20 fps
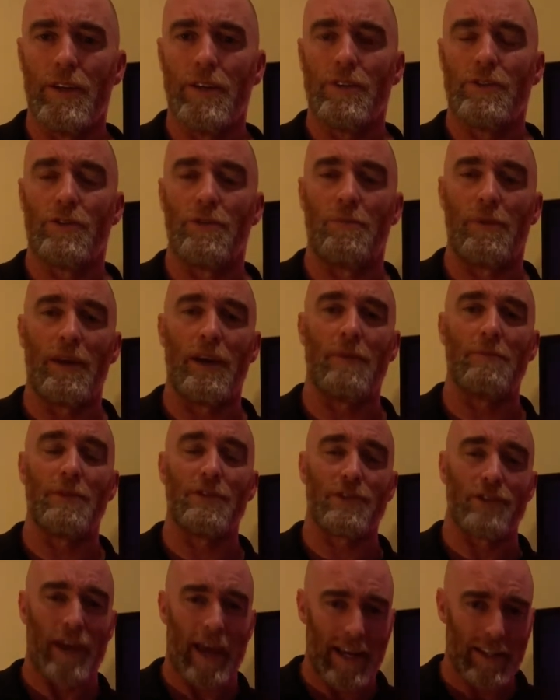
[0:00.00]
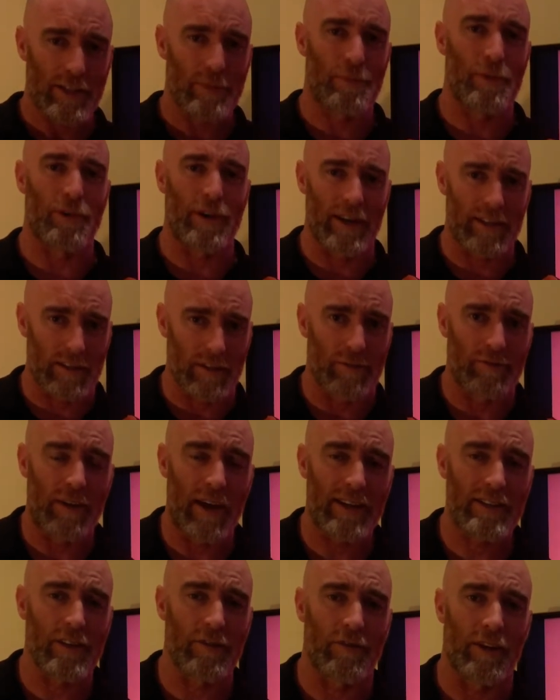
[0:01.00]
to be able to aspirate
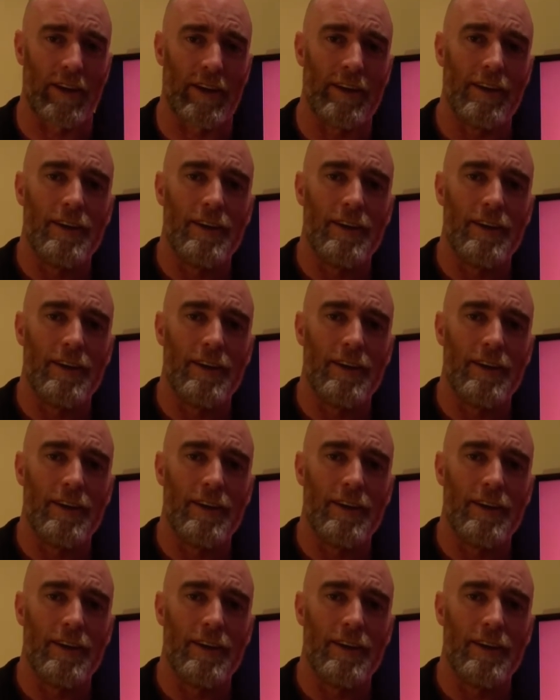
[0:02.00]
effectively